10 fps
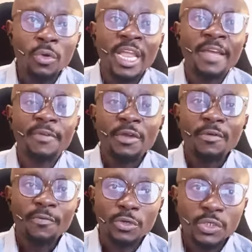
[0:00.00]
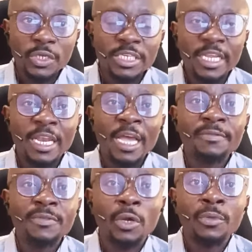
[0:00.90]
own life, frustrating the
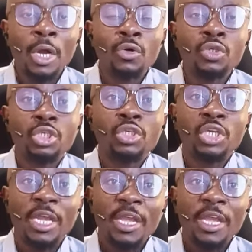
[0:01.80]
lives of your own children,